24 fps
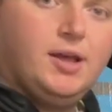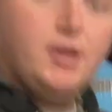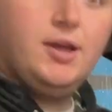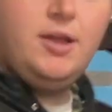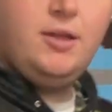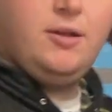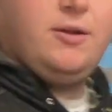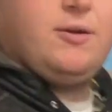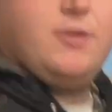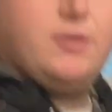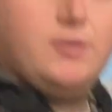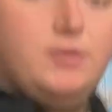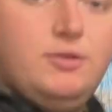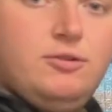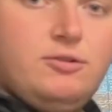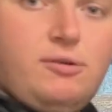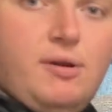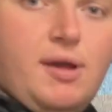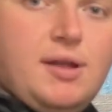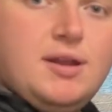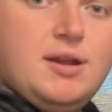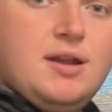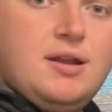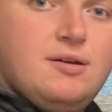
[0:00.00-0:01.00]
You're going to
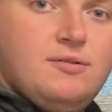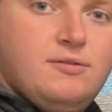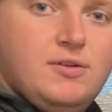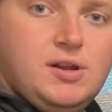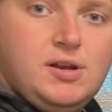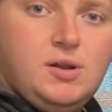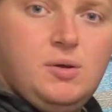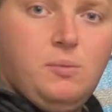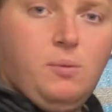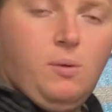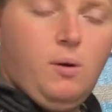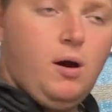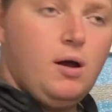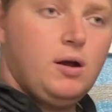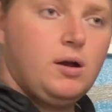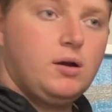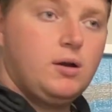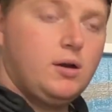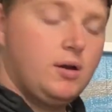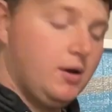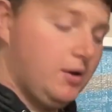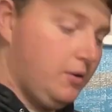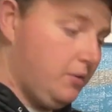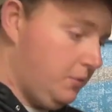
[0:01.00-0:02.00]
drain it of any
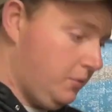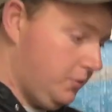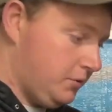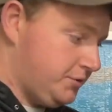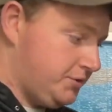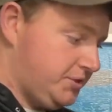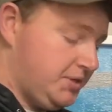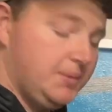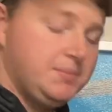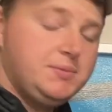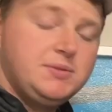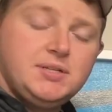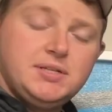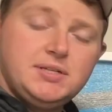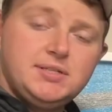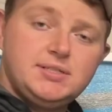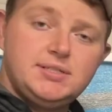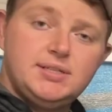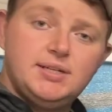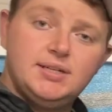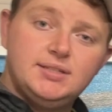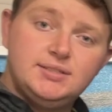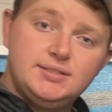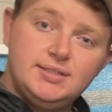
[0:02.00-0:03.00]
water or substance
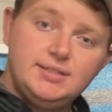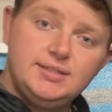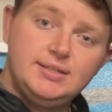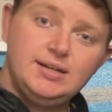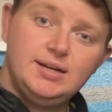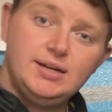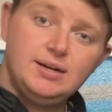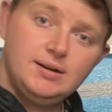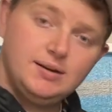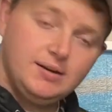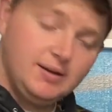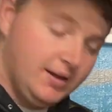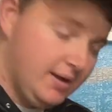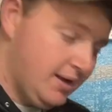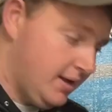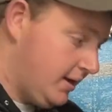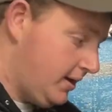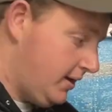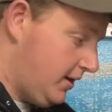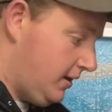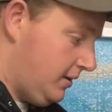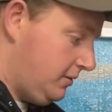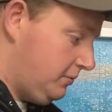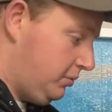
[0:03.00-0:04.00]
that is in there
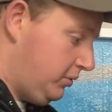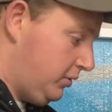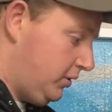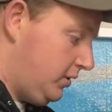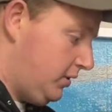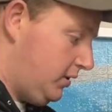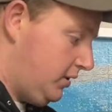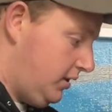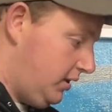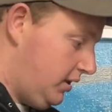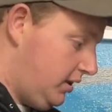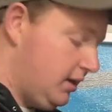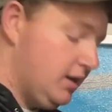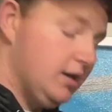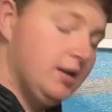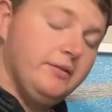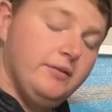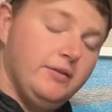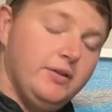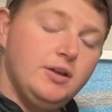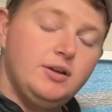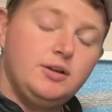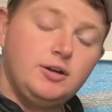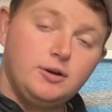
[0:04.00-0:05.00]
and put in
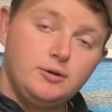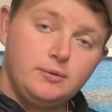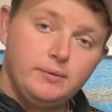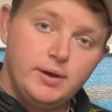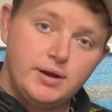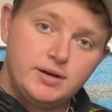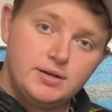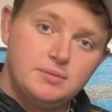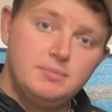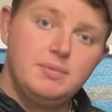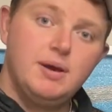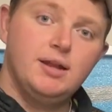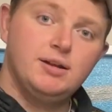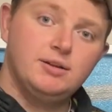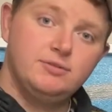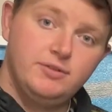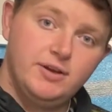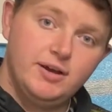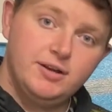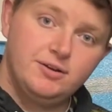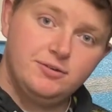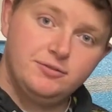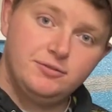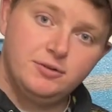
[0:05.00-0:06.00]
the correct amount of
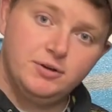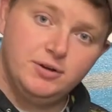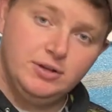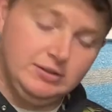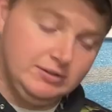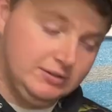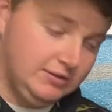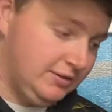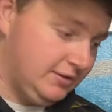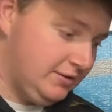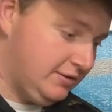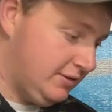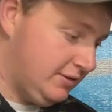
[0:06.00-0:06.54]
antifreeze.